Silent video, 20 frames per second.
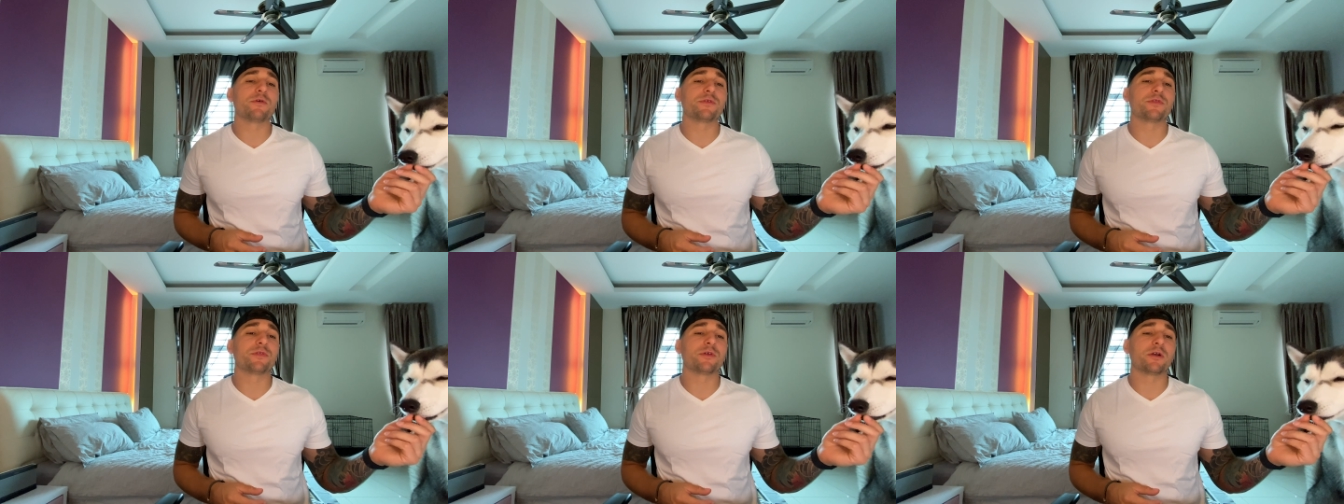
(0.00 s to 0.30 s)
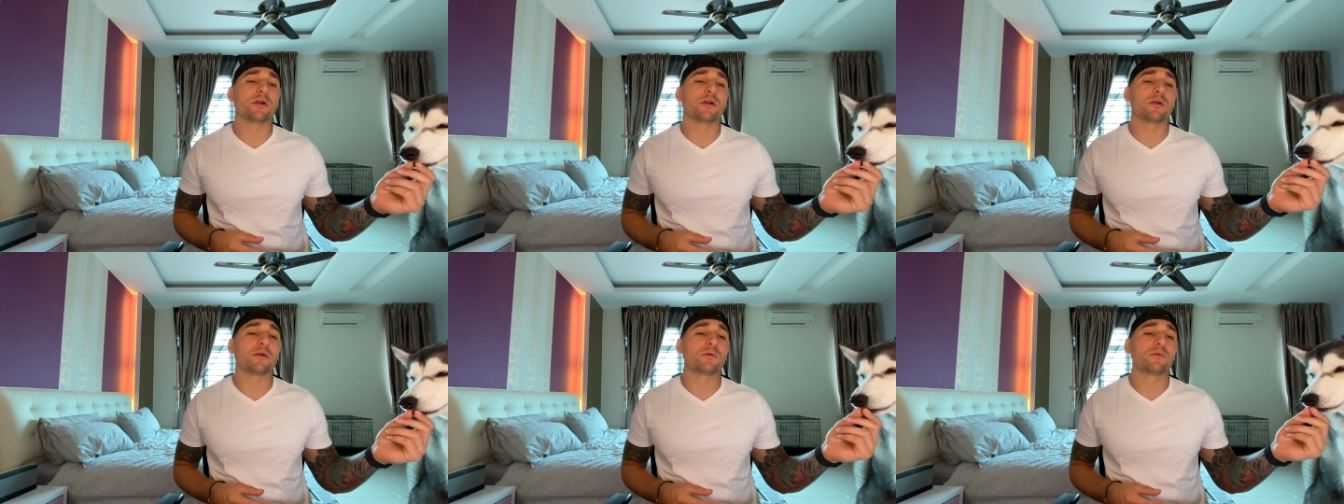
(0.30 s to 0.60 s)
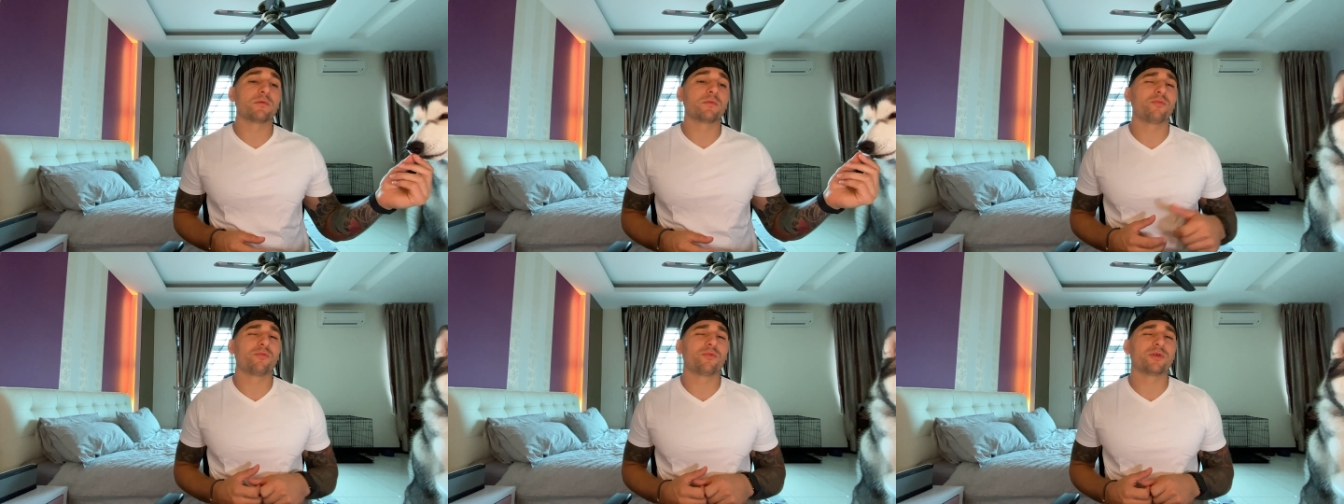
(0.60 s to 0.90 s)
with their
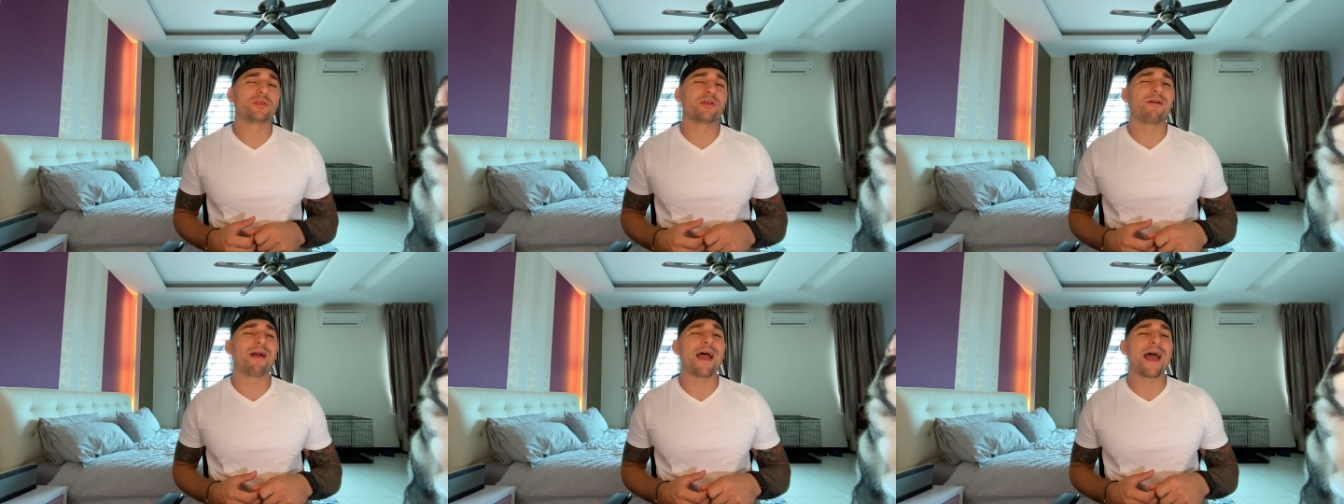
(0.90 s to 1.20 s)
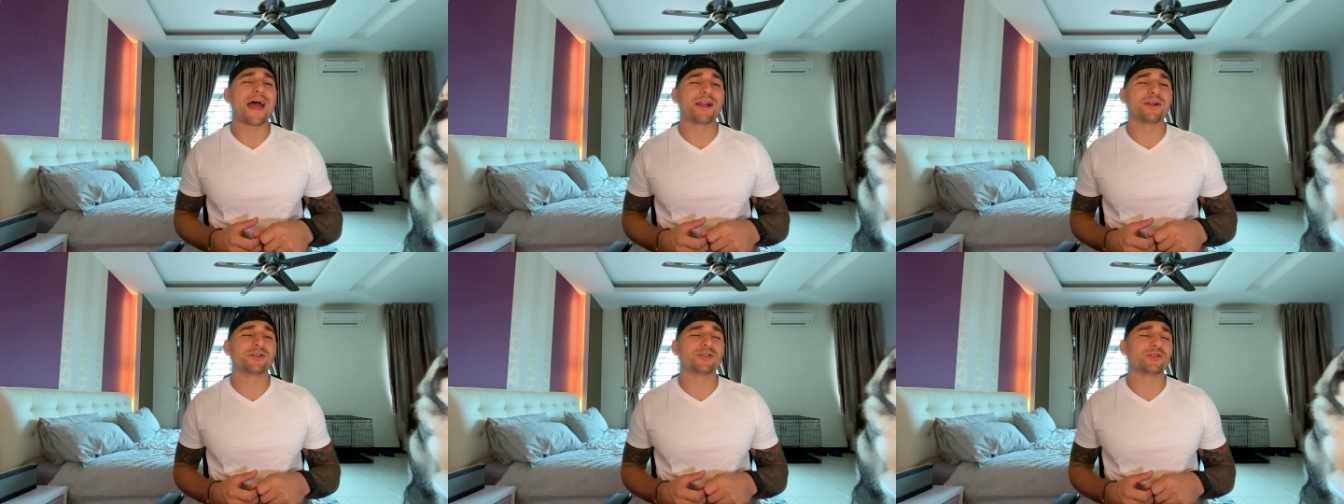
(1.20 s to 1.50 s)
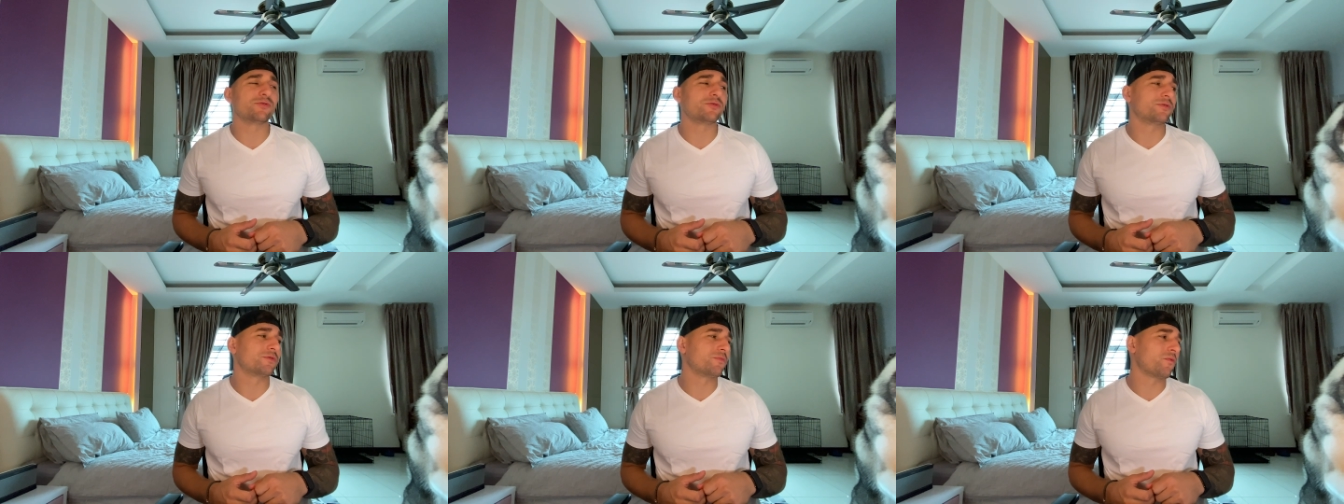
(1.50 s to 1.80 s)

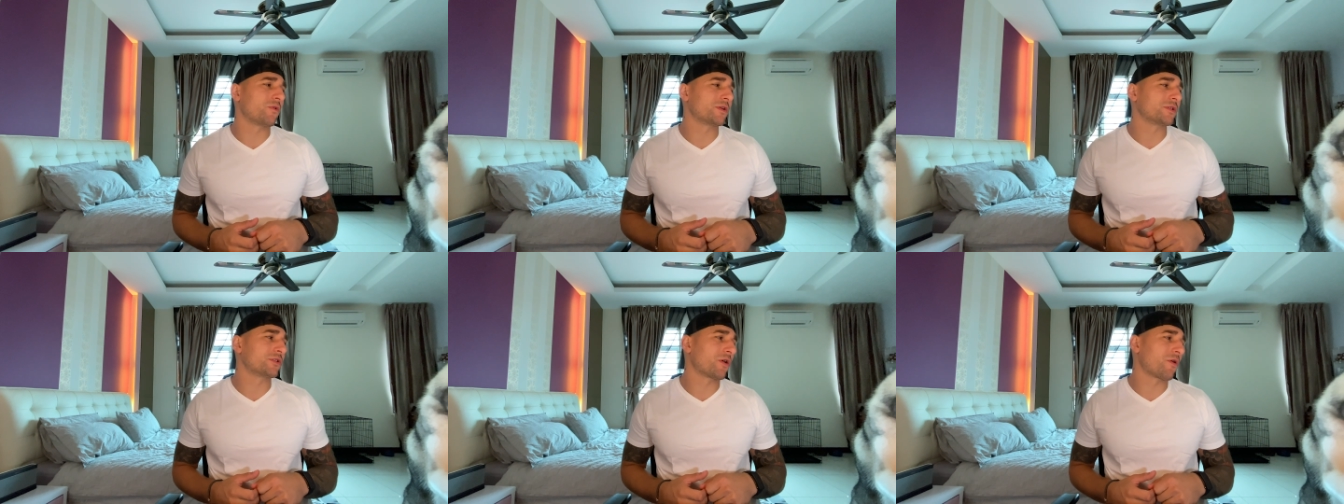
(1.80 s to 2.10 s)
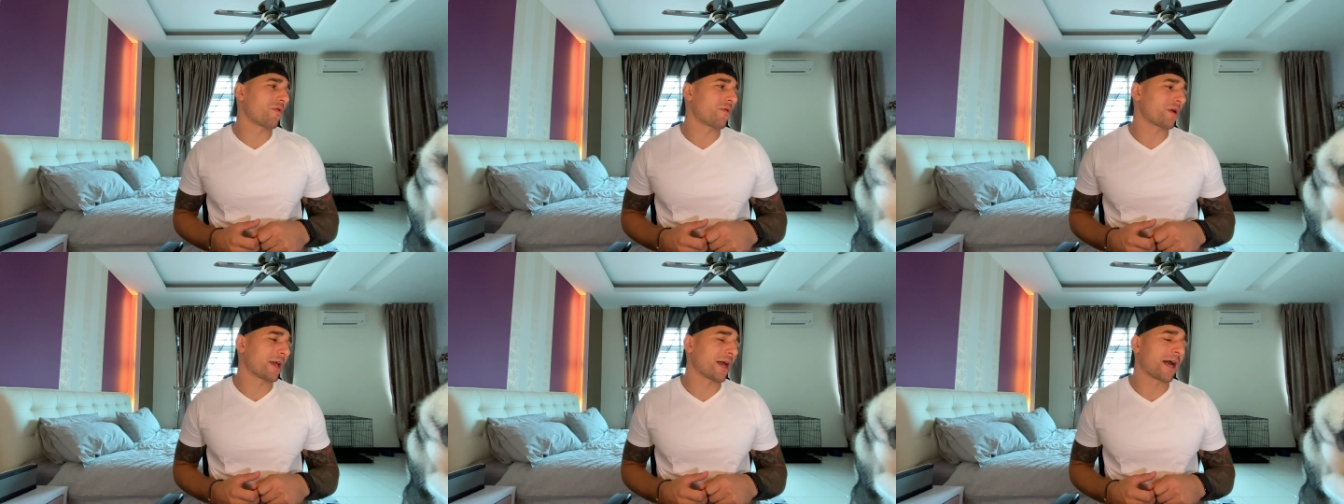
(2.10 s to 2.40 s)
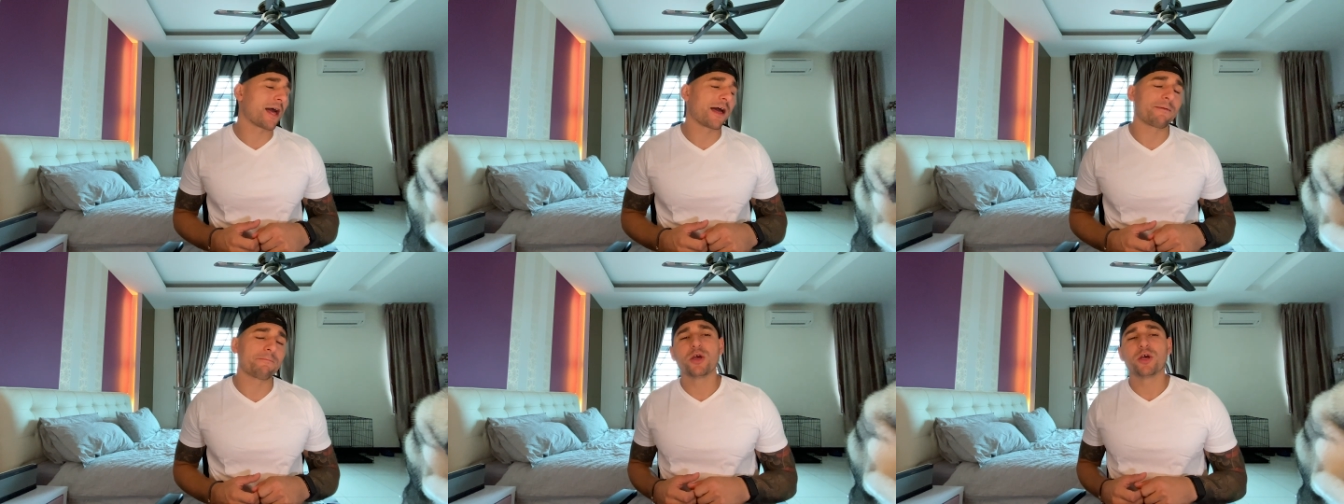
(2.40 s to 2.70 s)
attitude and what's going
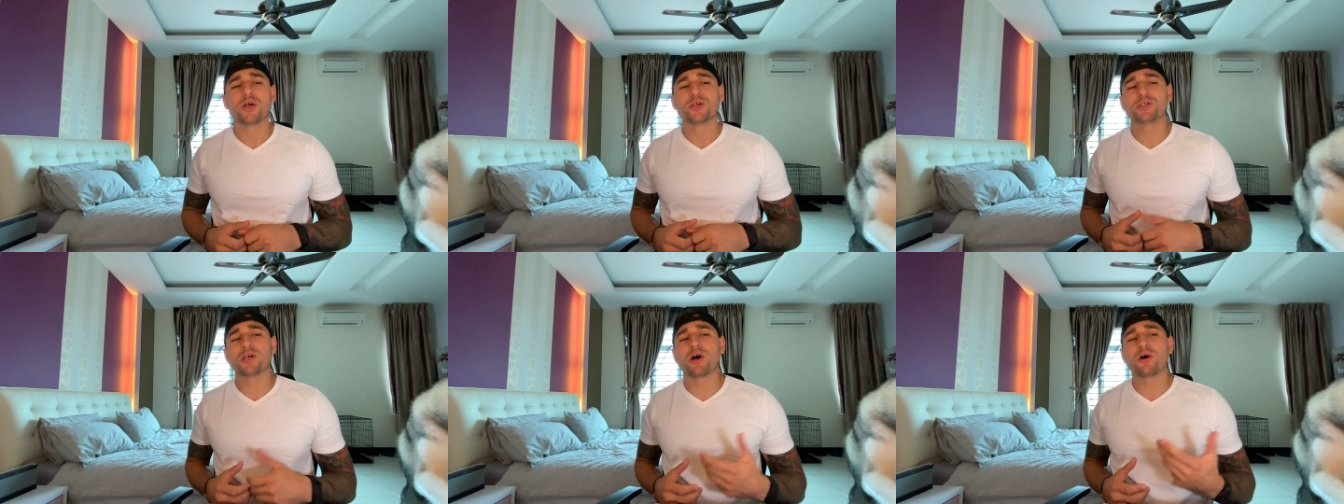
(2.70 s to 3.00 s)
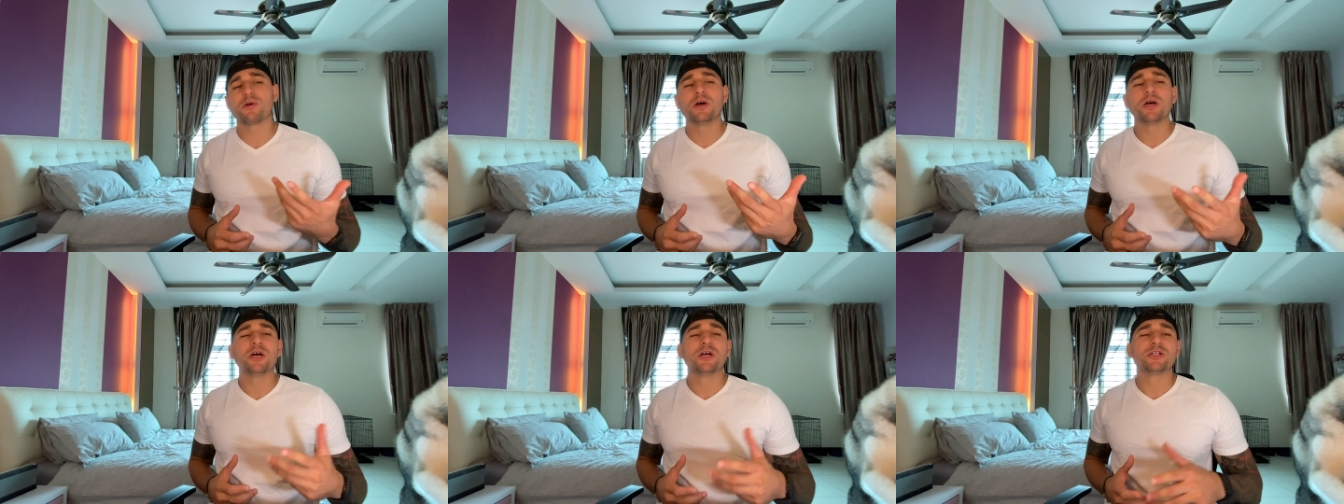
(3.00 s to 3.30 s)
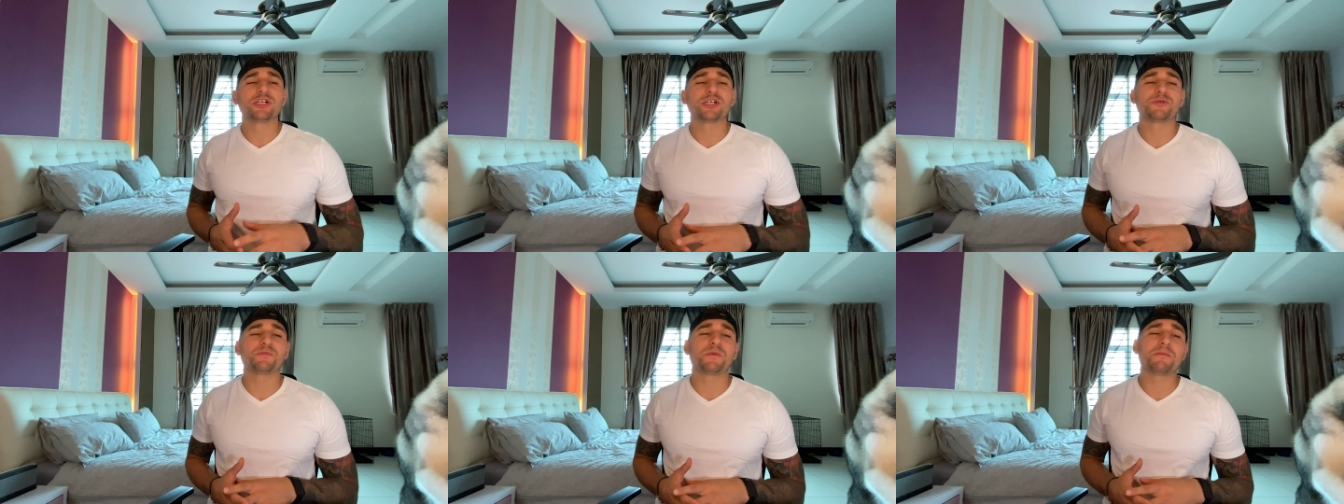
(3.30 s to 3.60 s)
on. So
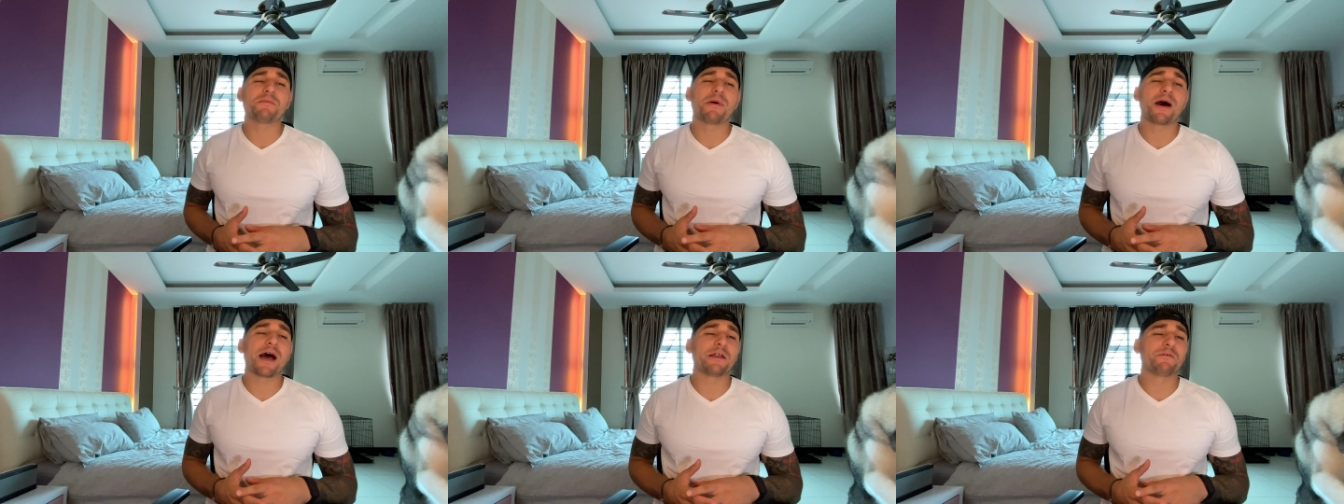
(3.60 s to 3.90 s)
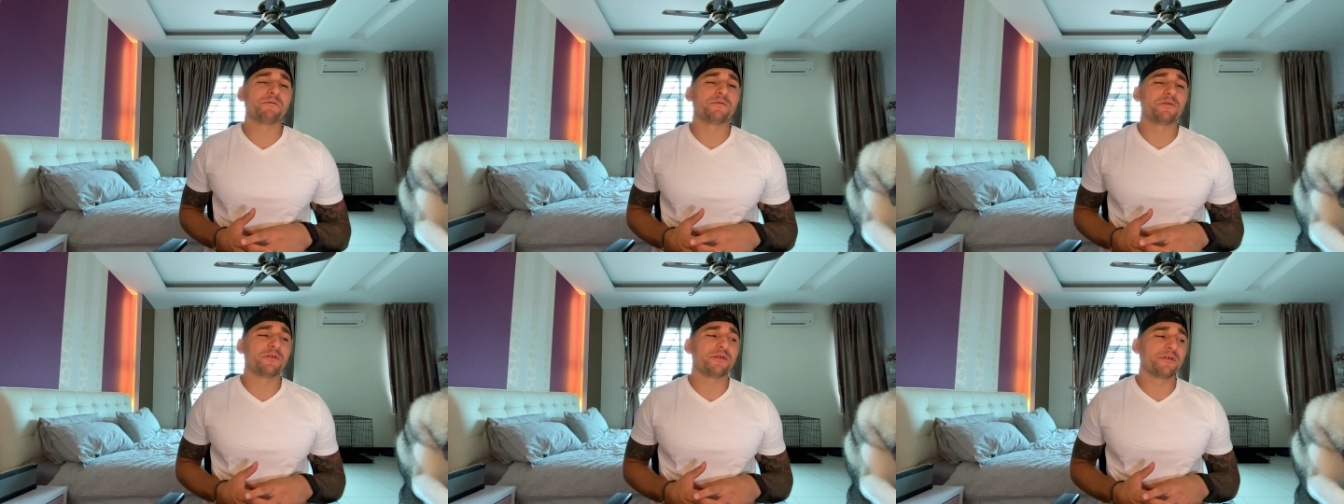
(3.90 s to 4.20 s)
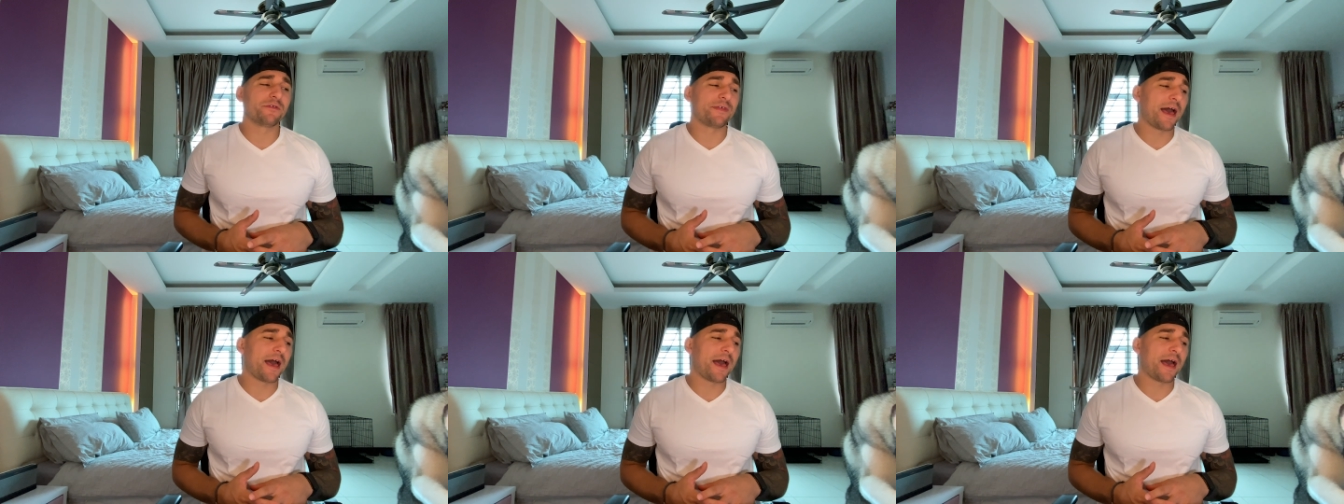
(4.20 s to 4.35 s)
just be mindful of